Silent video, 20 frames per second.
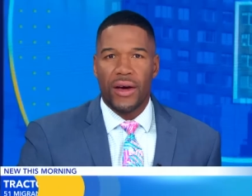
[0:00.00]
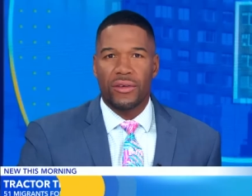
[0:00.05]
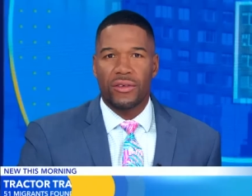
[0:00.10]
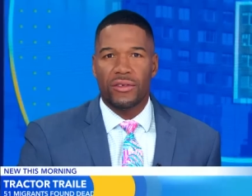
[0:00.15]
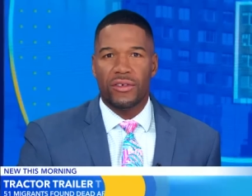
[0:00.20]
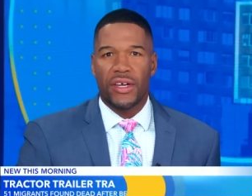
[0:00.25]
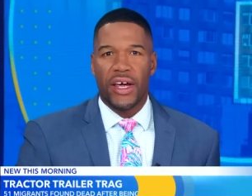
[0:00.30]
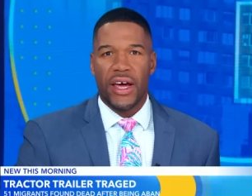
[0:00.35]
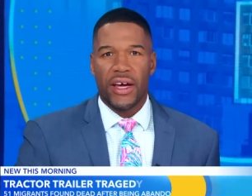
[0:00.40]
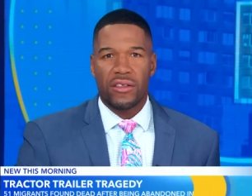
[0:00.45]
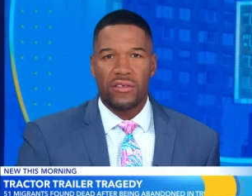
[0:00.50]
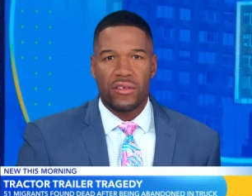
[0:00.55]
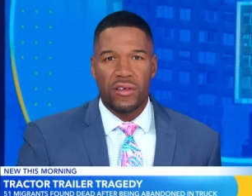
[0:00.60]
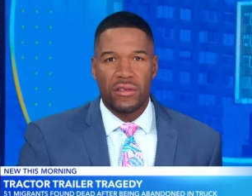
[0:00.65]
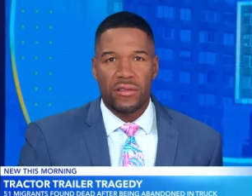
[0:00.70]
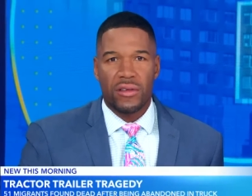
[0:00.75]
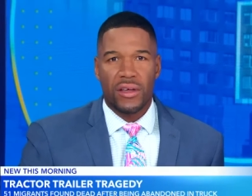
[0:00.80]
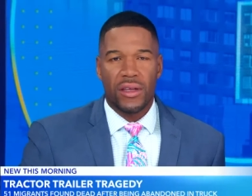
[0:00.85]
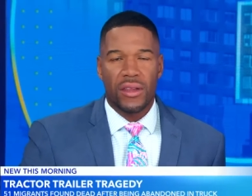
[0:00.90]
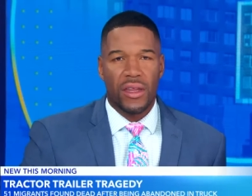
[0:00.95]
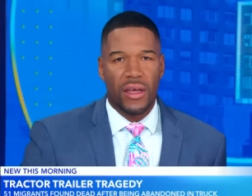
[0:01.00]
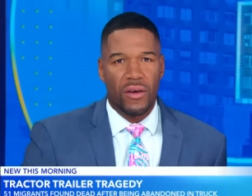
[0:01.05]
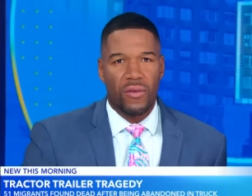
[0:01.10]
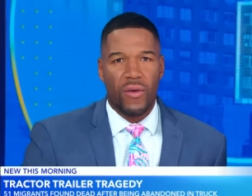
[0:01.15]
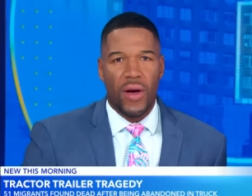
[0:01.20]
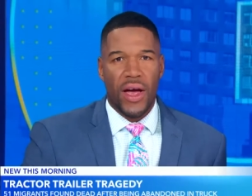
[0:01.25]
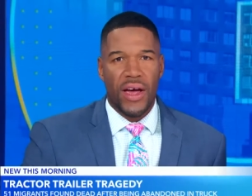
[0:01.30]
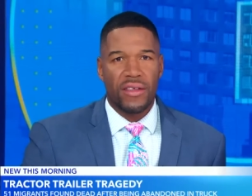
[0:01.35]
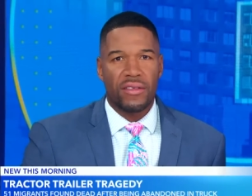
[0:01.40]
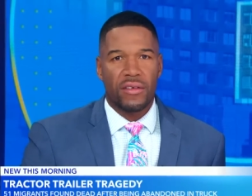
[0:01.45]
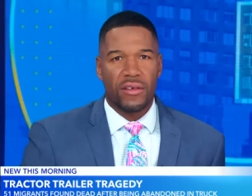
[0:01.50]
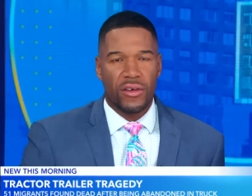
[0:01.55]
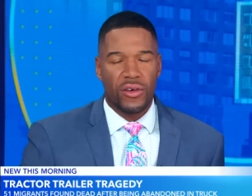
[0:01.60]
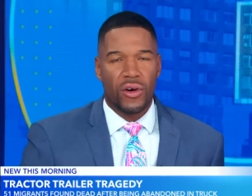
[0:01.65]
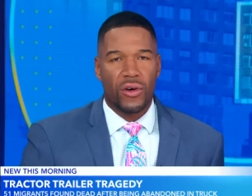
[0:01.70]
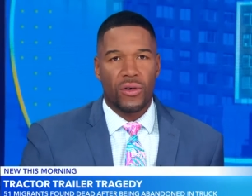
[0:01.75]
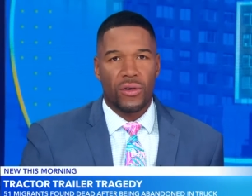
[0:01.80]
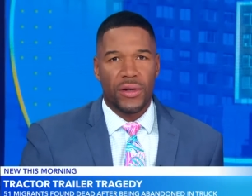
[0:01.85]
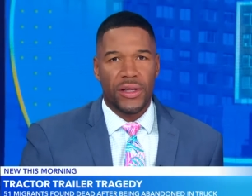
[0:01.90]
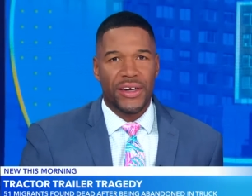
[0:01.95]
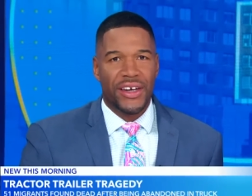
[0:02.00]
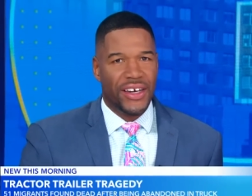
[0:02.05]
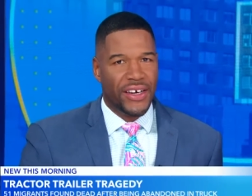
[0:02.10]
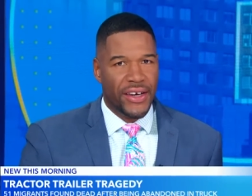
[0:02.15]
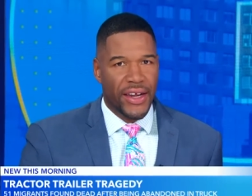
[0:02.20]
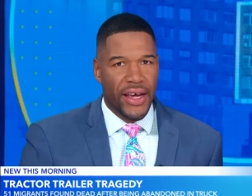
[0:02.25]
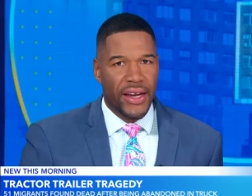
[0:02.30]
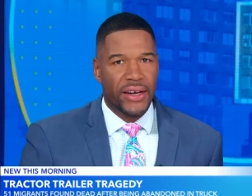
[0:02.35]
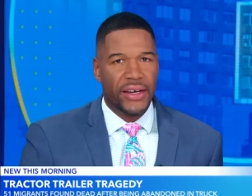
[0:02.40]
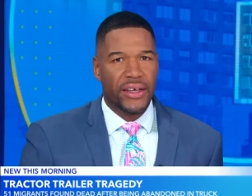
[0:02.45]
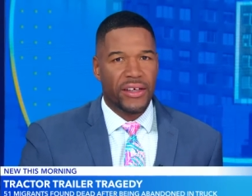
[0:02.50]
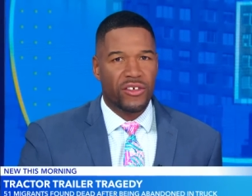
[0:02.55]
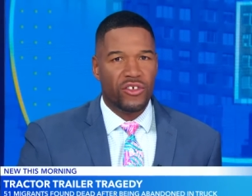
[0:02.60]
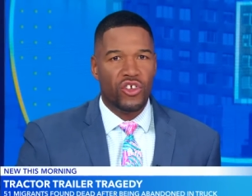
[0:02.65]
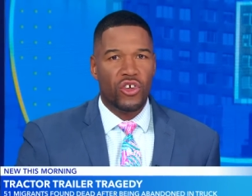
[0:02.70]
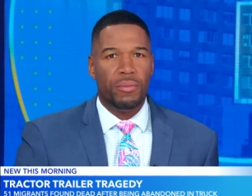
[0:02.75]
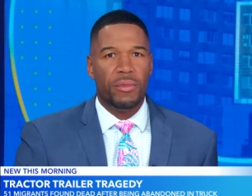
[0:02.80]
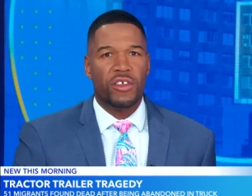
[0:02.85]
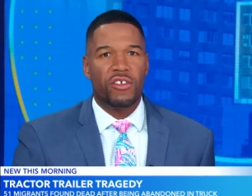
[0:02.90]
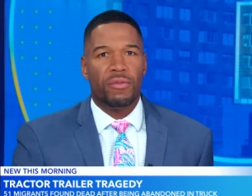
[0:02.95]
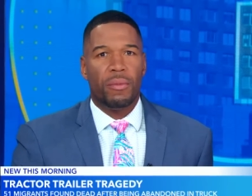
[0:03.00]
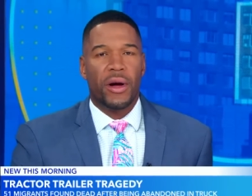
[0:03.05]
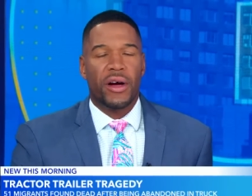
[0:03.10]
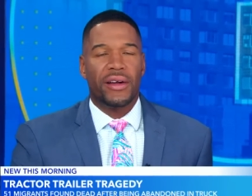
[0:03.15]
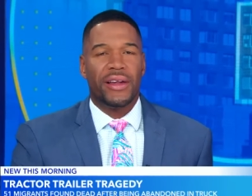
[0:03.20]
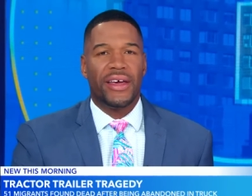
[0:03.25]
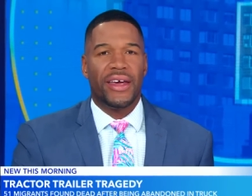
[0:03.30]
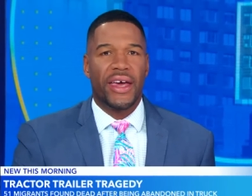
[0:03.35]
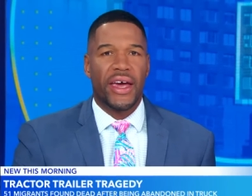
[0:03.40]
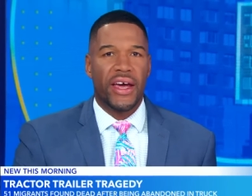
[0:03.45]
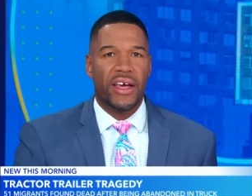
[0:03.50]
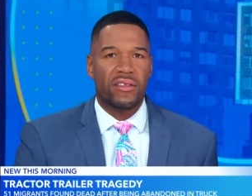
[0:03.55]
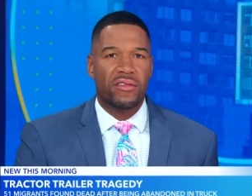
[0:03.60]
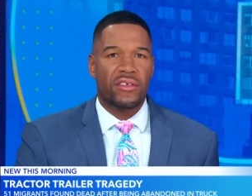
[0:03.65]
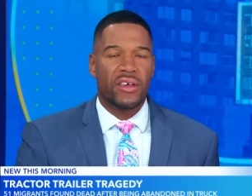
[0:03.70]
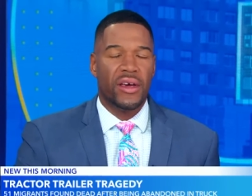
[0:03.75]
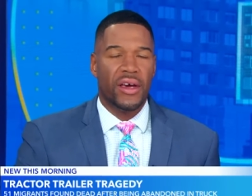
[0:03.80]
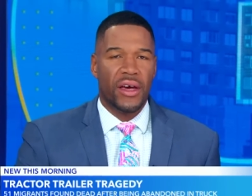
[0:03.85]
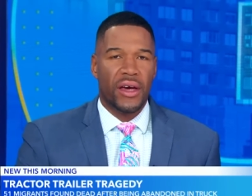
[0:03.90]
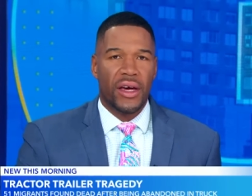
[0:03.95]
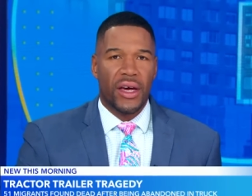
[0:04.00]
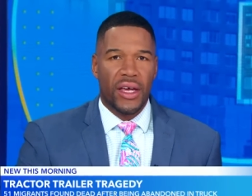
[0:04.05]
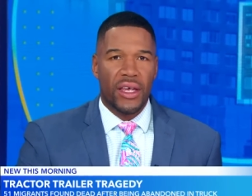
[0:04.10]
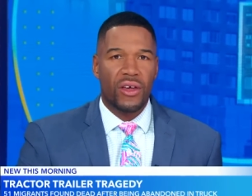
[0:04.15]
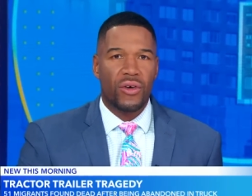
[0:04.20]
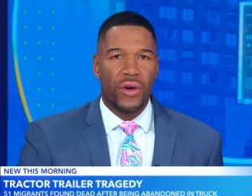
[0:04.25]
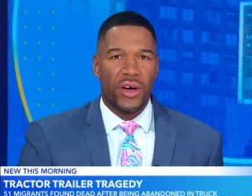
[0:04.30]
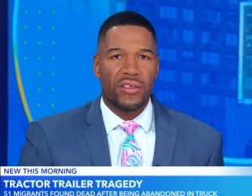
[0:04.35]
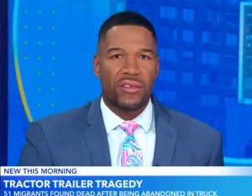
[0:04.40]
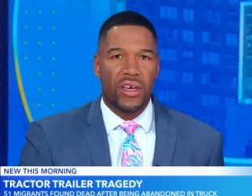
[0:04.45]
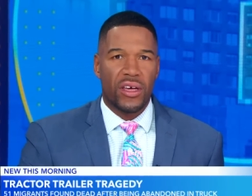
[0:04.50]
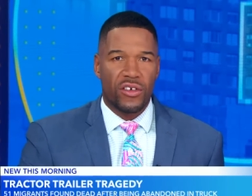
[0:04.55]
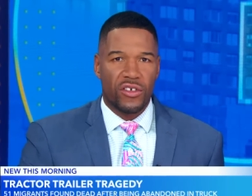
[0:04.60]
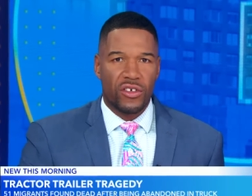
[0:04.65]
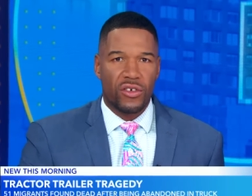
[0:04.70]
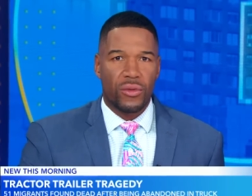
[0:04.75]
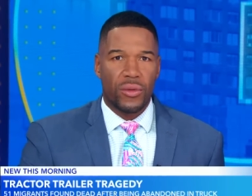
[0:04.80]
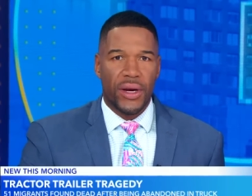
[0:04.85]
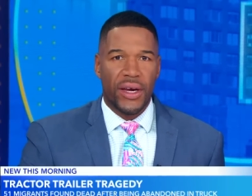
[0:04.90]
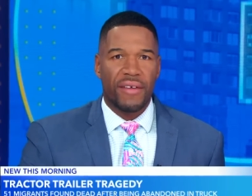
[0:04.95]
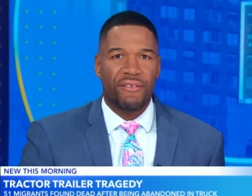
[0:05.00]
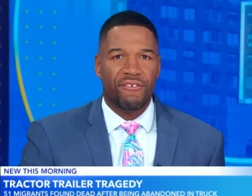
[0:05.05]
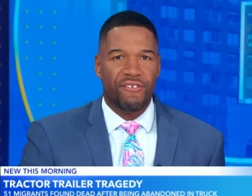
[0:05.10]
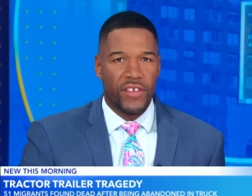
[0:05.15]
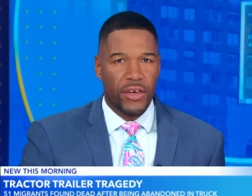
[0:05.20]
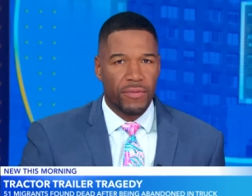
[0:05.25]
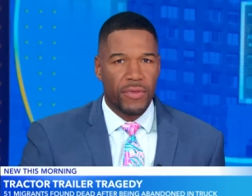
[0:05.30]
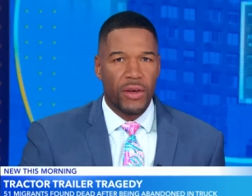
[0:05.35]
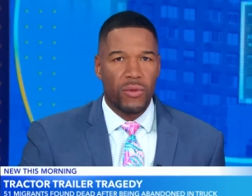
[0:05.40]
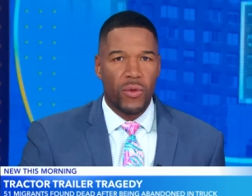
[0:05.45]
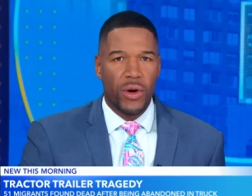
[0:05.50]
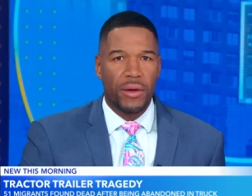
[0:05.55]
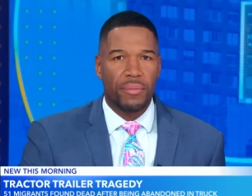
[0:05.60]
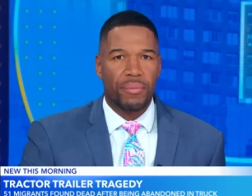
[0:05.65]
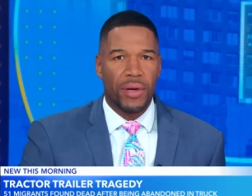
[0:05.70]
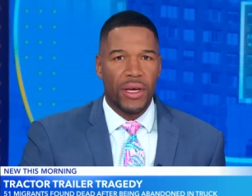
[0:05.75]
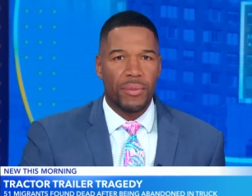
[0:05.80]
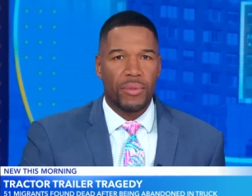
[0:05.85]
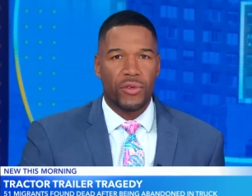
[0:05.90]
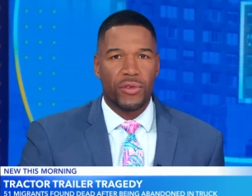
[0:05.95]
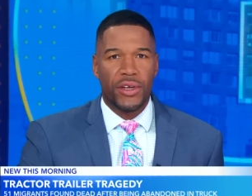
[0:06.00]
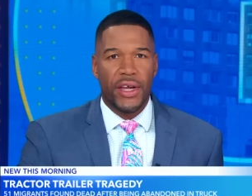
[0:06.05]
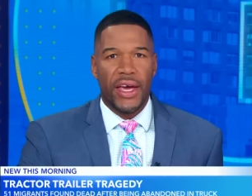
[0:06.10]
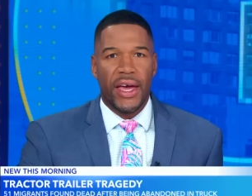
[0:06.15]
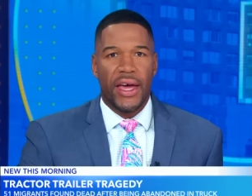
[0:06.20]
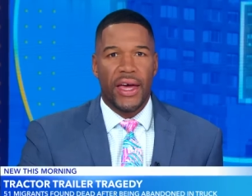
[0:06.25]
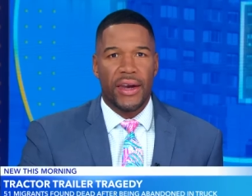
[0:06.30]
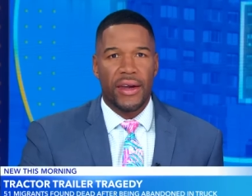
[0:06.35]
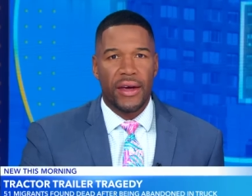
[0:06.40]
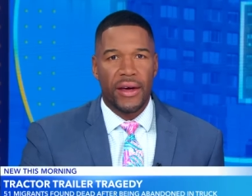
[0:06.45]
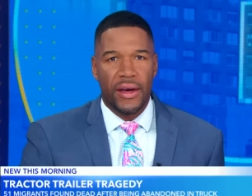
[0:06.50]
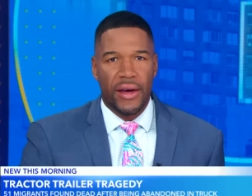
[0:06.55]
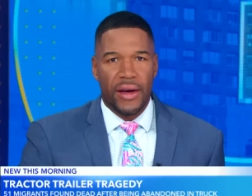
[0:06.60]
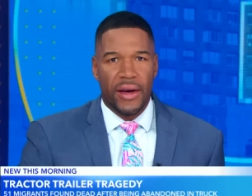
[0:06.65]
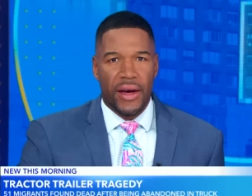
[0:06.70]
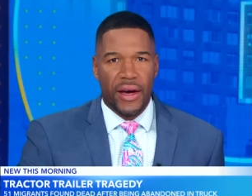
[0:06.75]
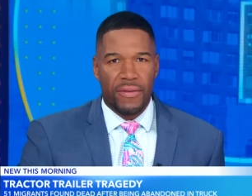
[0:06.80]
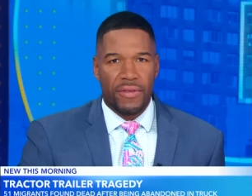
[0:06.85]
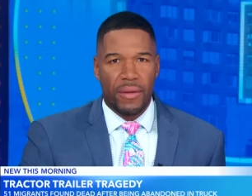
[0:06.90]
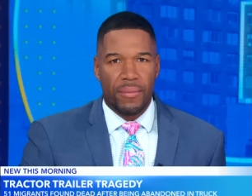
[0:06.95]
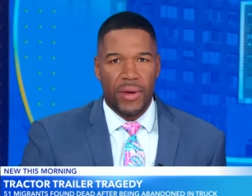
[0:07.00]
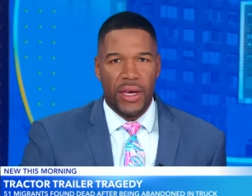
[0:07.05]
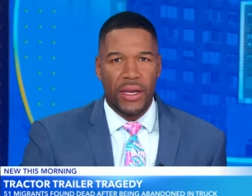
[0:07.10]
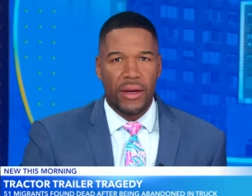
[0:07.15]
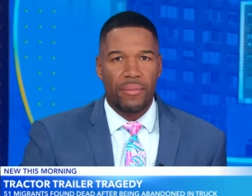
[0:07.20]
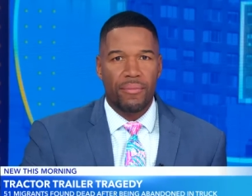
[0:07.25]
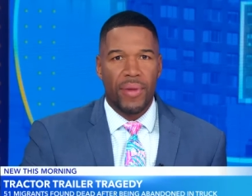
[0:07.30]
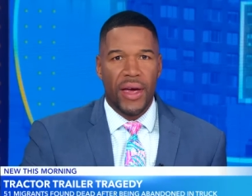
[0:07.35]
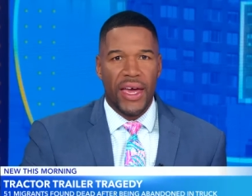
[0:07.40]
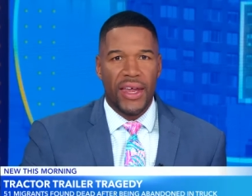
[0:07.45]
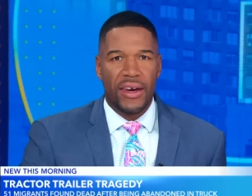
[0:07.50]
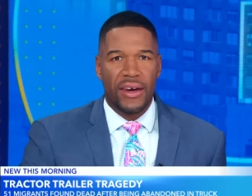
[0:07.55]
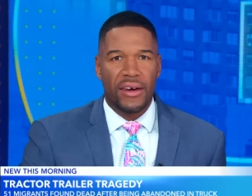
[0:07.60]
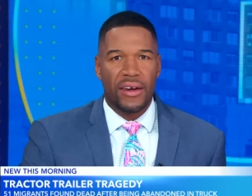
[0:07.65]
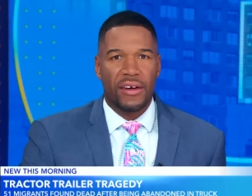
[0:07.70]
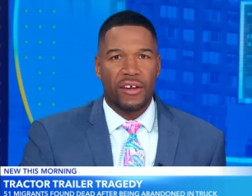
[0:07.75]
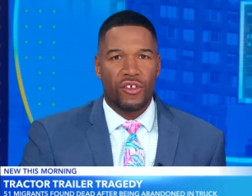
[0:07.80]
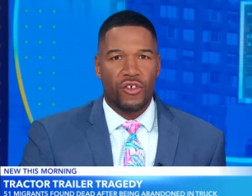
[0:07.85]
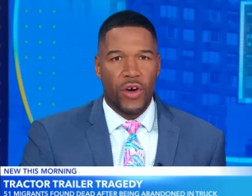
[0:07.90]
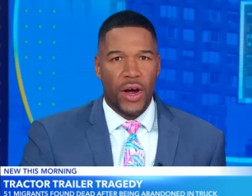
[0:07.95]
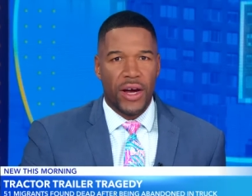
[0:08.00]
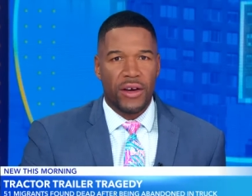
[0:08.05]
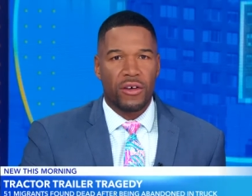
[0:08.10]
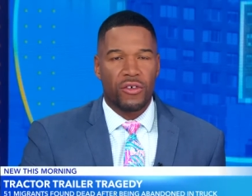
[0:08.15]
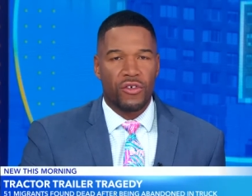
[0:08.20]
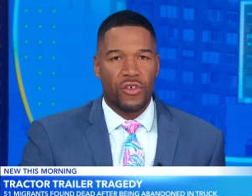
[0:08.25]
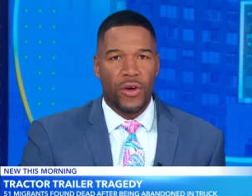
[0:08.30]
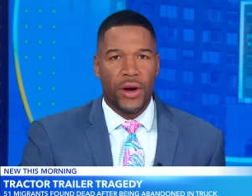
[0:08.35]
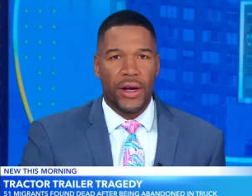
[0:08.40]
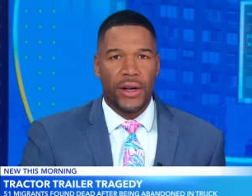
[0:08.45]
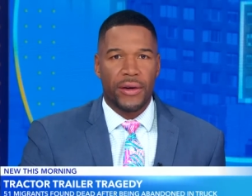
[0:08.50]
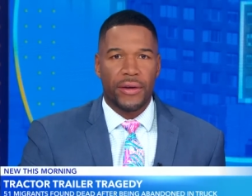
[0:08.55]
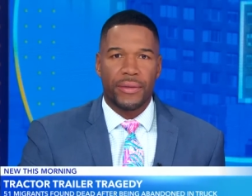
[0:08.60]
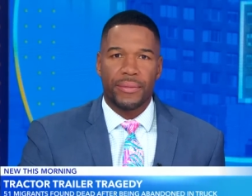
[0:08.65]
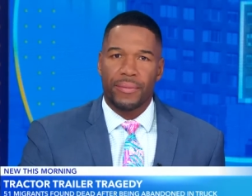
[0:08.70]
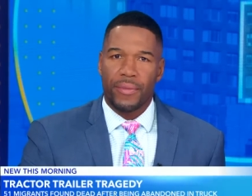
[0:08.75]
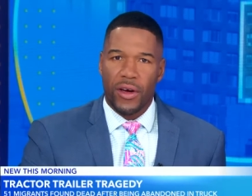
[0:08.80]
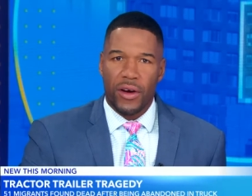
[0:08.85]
to Texas and the rising toll in the deadliest human smuggling case in U.S. history. 51 people dead after being abandoned in a tractor trailer.